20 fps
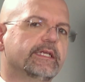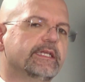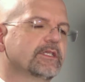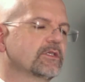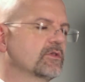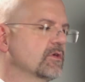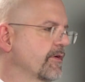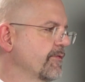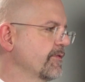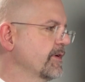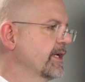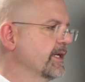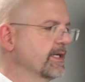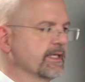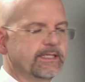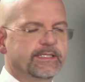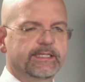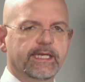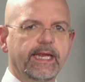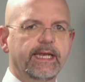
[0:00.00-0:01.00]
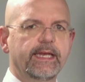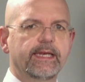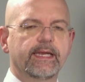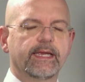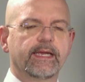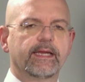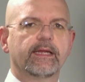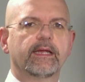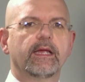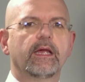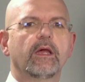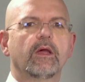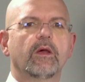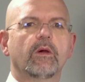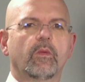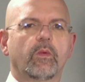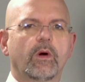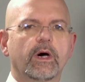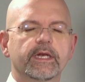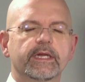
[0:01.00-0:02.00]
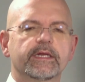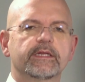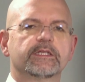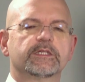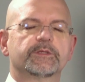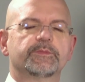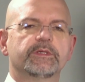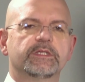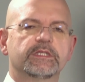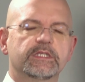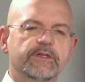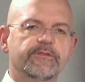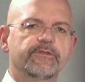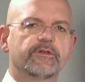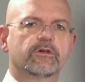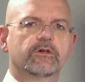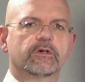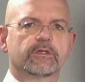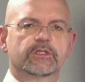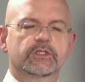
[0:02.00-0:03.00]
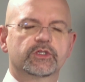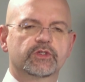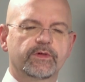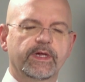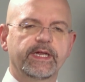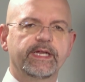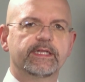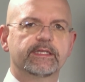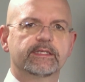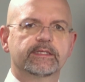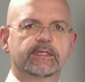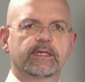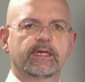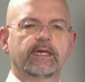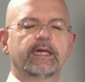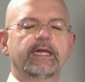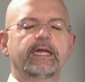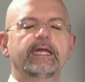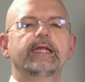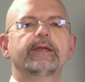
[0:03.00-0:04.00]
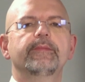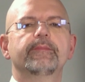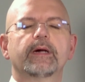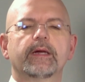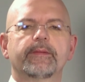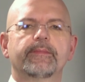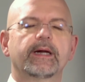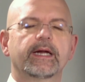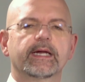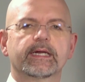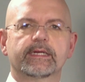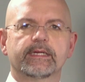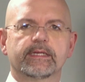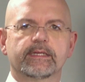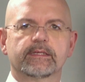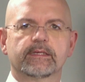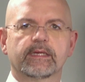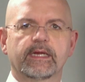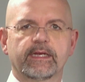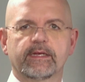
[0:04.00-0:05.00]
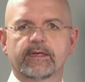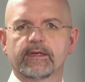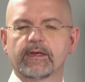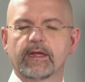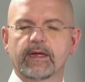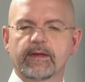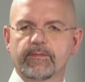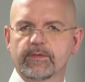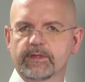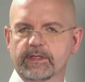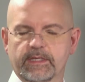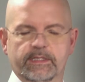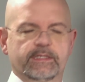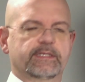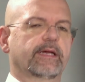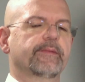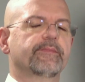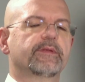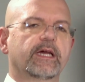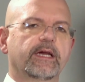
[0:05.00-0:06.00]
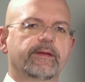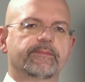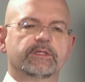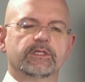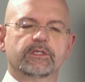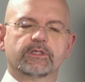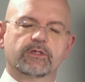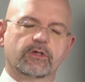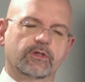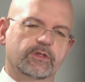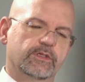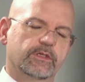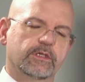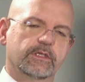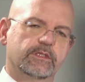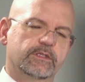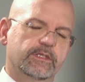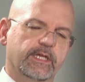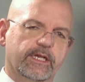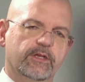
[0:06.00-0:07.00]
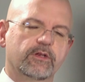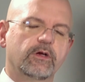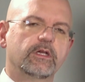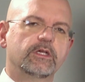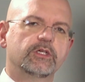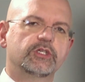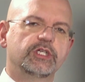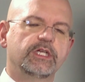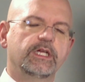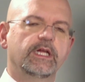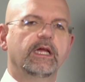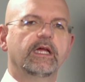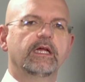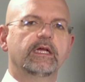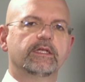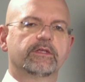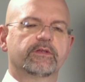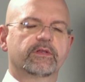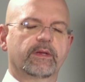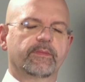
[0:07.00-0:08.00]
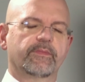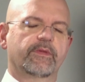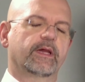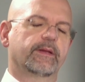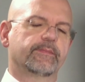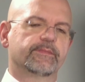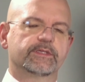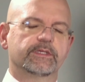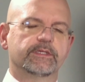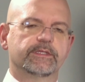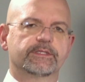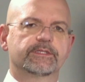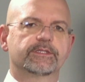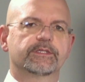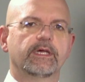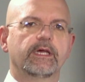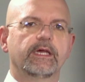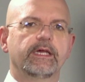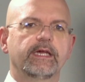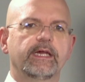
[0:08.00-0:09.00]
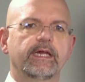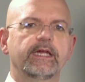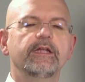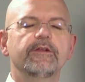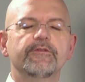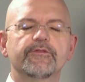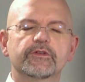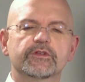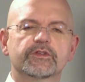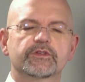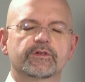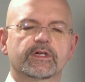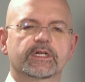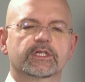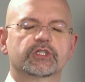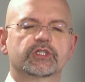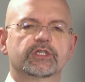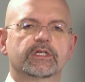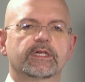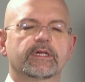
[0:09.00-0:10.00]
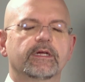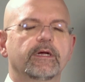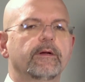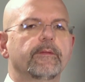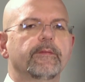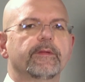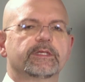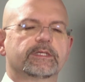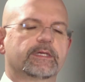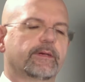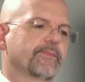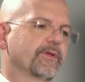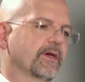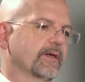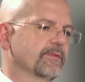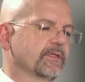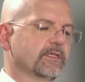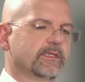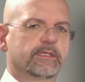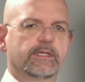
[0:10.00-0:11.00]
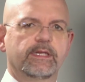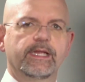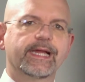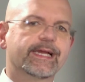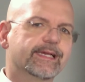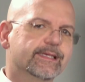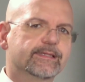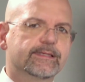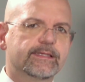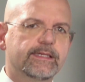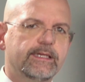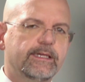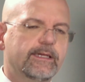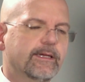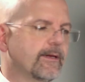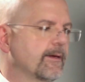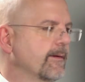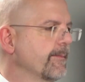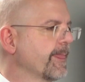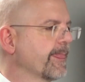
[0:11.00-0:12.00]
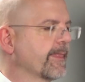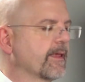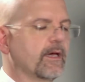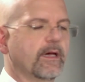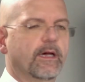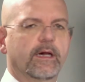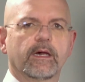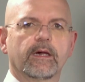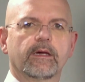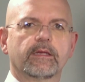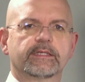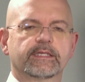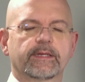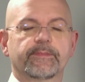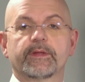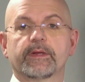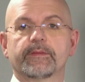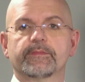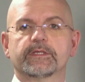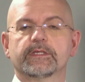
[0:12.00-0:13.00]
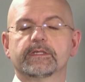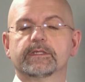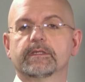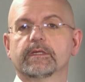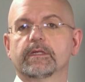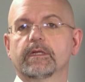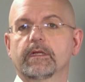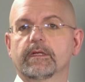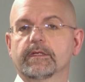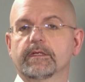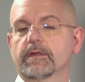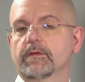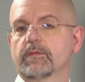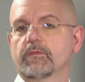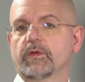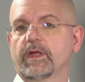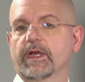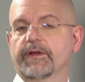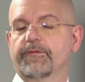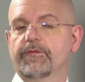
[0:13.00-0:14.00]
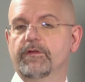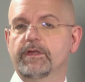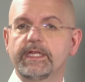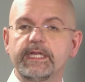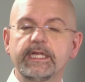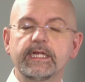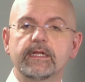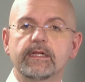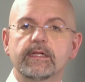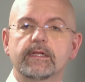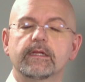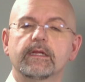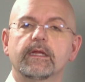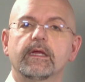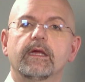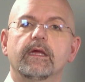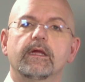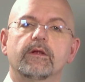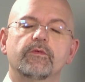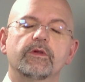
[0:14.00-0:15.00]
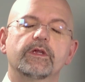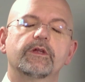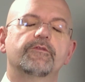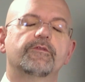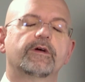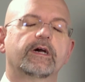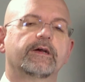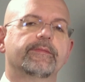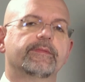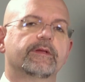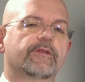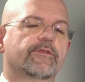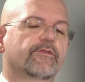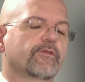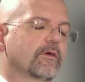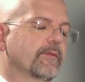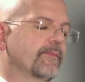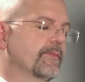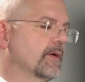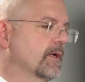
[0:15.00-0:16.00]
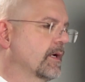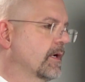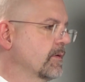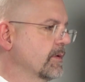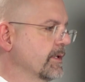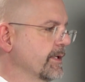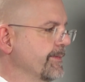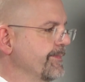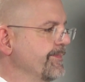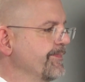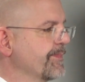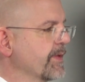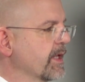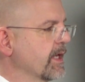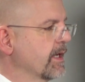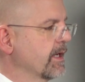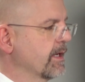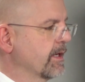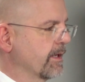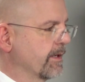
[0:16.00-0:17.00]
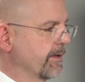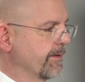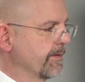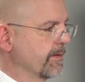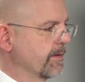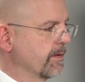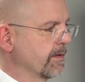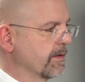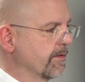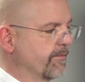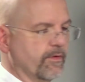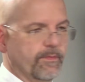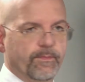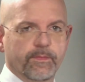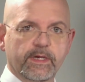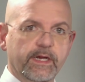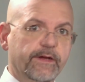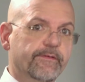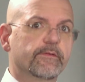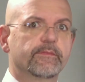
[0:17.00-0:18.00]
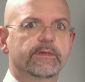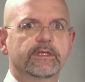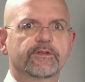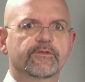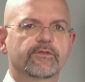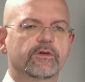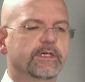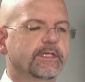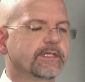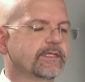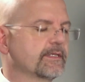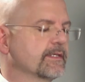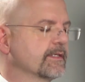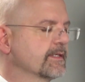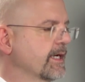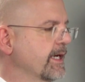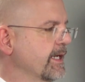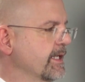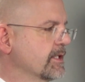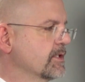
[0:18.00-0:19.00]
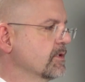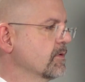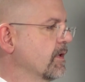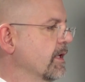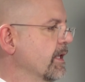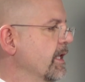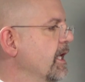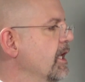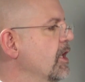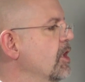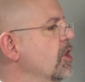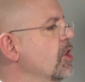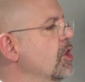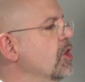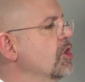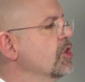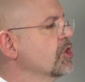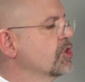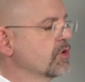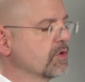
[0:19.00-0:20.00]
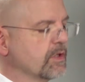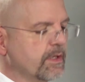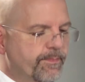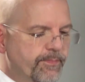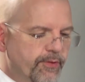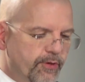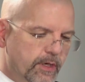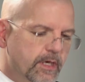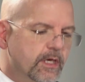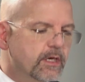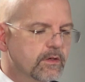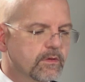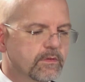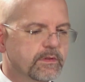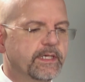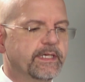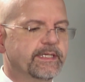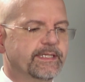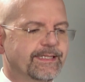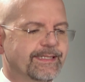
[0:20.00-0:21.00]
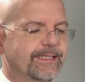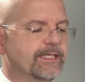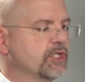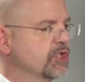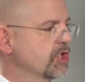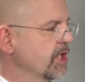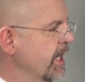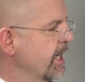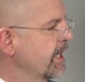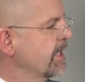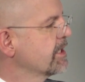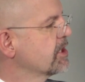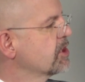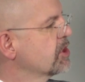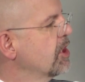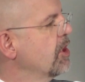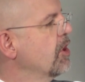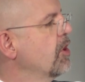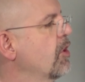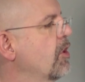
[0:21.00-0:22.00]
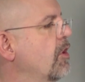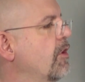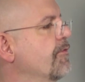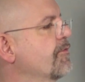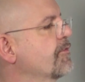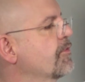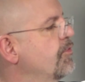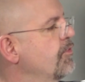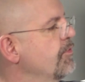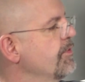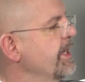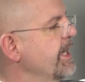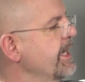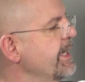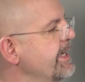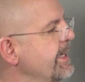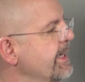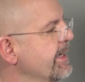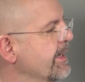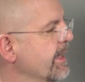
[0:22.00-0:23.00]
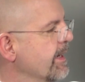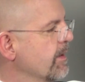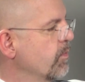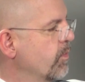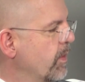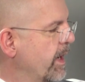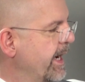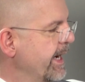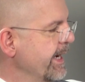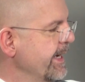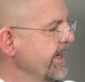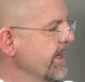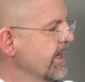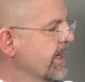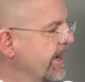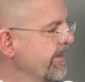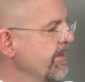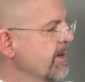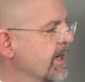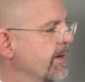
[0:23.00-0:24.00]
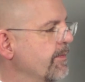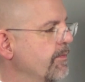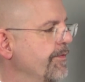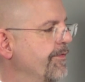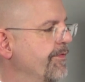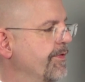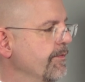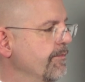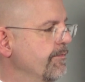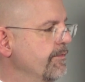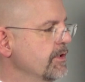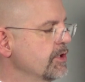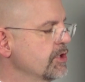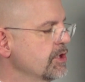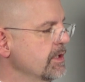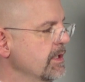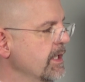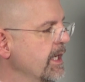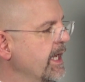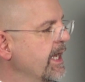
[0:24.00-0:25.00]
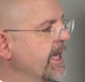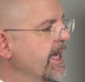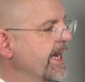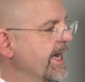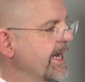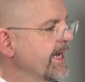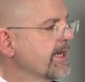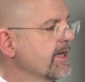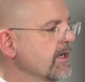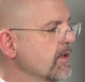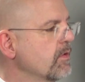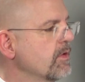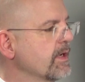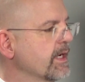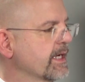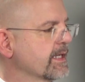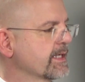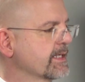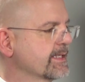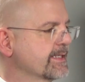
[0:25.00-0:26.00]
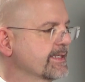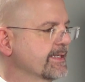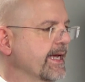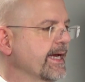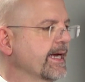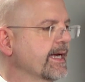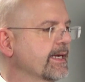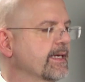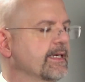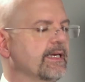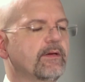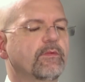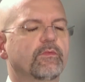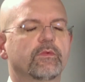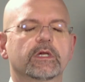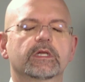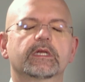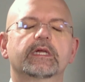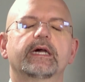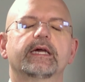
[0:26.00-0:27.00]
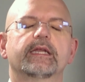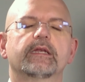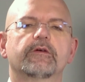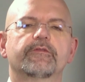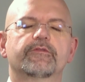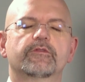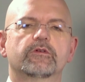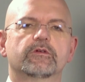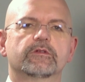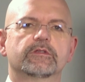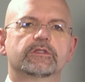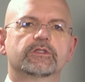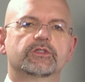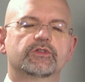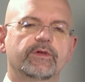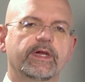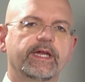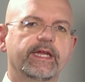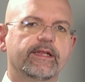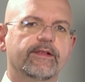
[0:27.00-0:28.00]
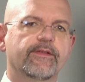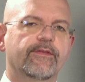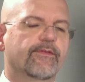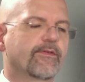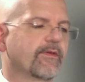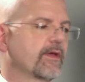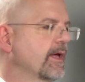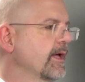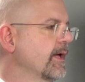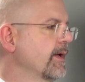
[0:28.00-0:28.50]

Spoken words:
needs to have an understanding what are the specific constraints in my market. And sometimes it's technology, sometimes it's infrastructure, sometimes it's legacy, sometimes we have legal requirements from governments, for instance, and so on. So the product owner is in charge of creating that why, coming up with the vision, and knowing exactly what kind of constraints